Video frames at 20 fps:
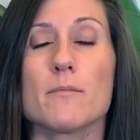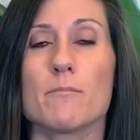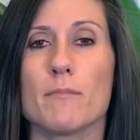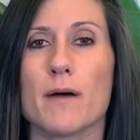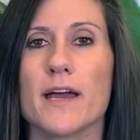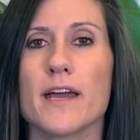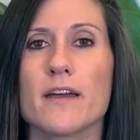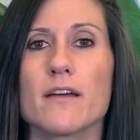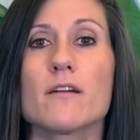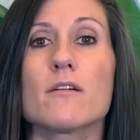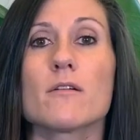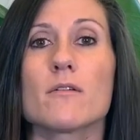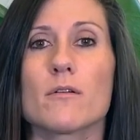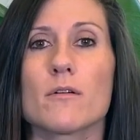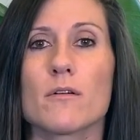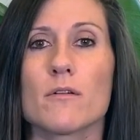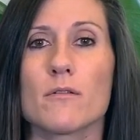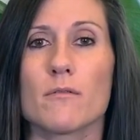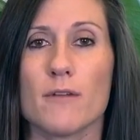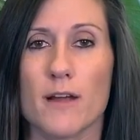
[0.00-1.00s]
My
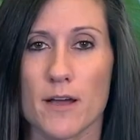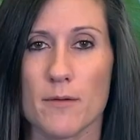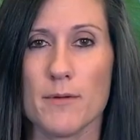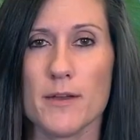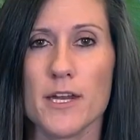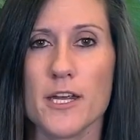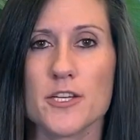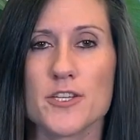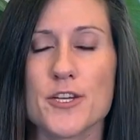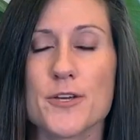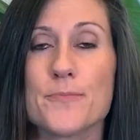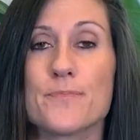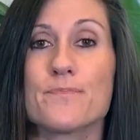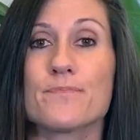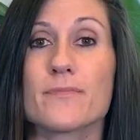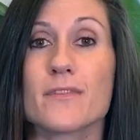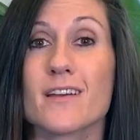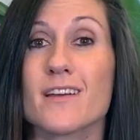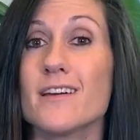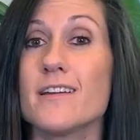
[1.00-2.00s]
recommendation,
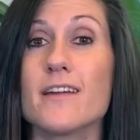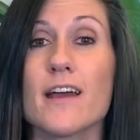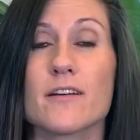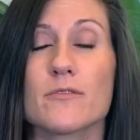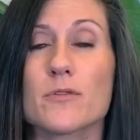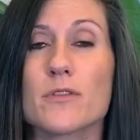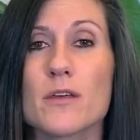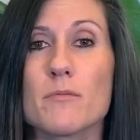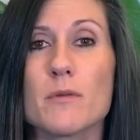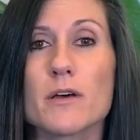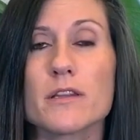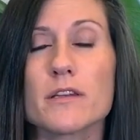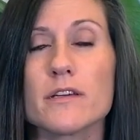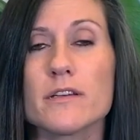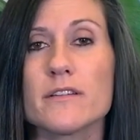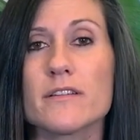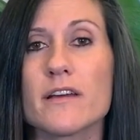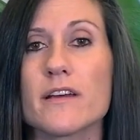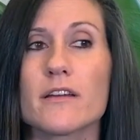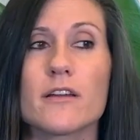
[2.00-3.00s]
connect with them on
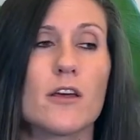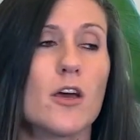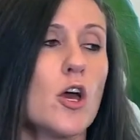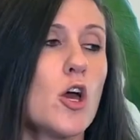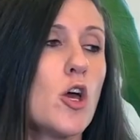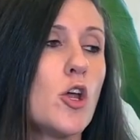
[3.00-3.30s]
LinkedIn.